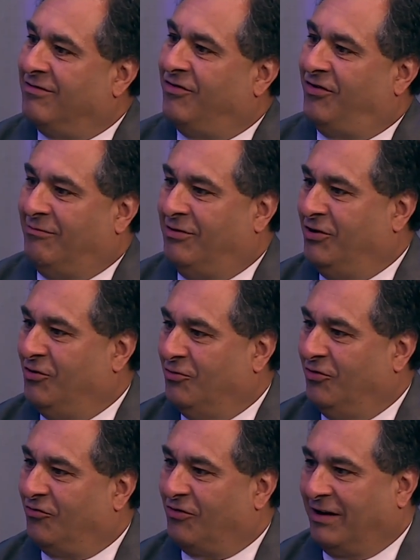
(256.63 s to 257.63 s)
someone who
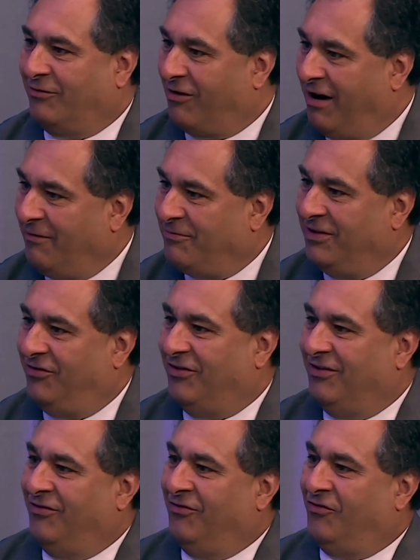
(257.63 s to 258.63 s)
was running for office
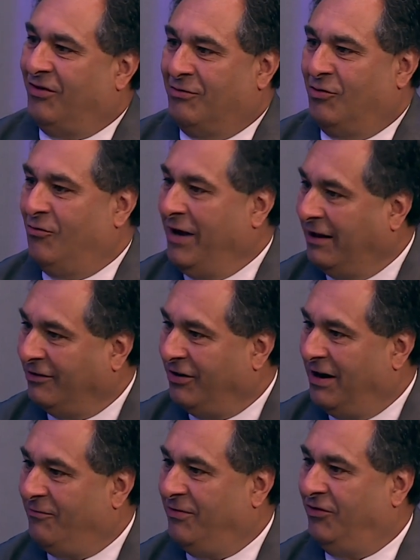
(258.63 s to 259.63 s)
and someone who held
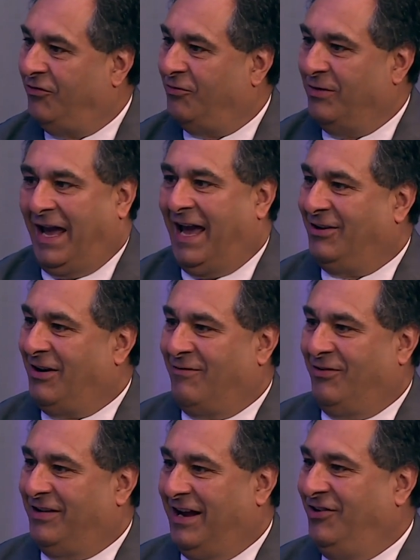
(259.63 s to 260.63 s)
office, we had
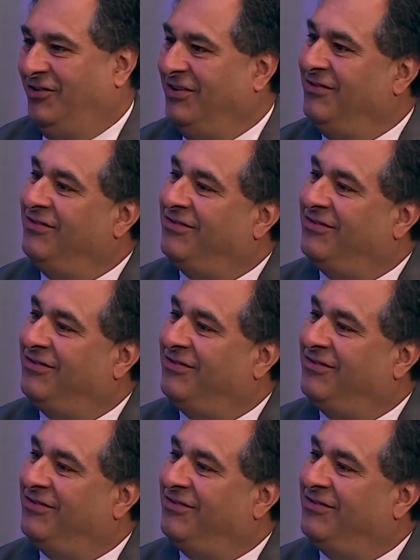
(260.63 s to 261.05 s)
conversations.